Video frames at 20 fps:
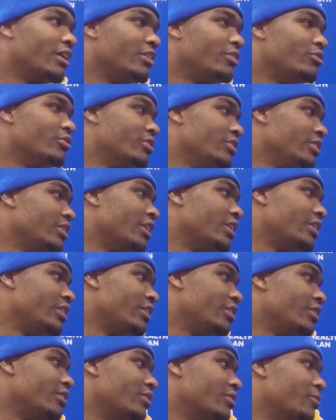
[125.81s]
You really got to
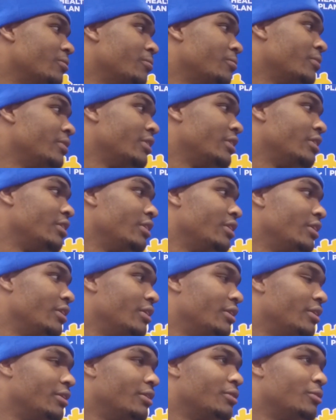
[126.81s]
hit him.
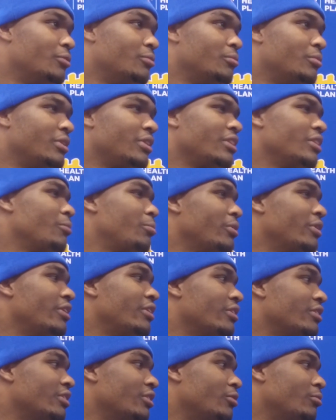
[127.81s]
Um, but good
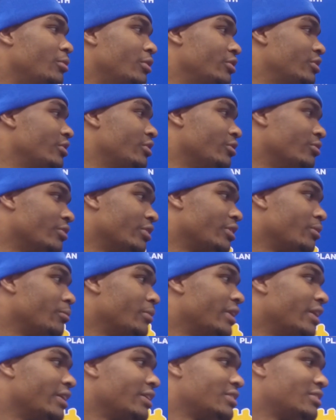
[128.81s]
player though. Both of the running
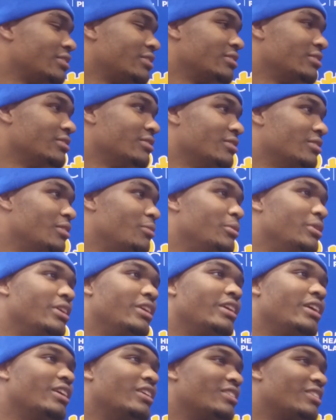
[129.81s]
backs. I mean, they
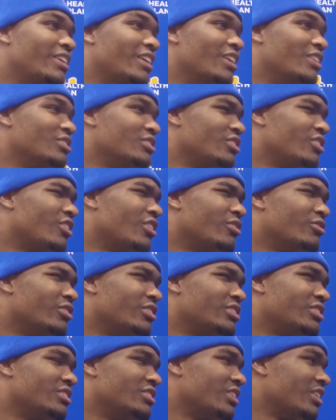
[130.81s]
got a thousand yard
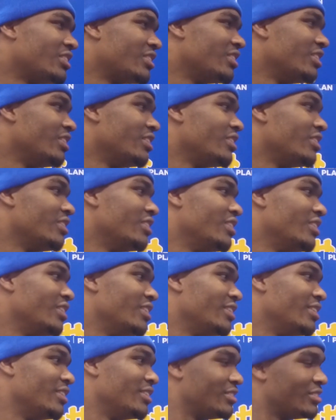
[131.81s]
rushes, I think.
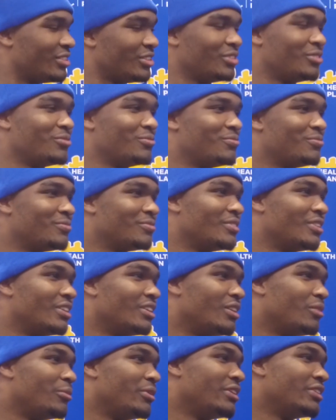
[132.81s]
So
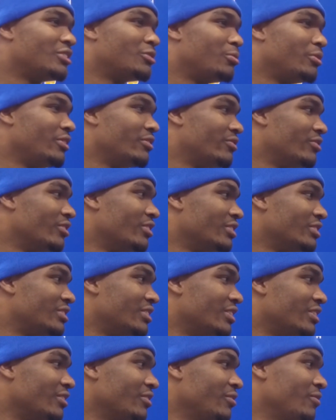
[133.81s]
yeah, I mean, it speaks for
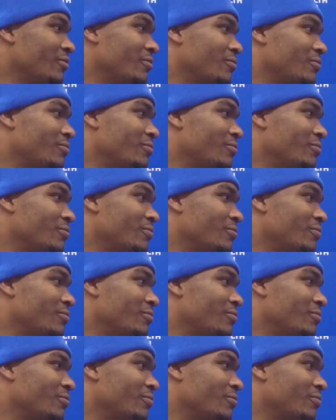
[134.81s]
itself.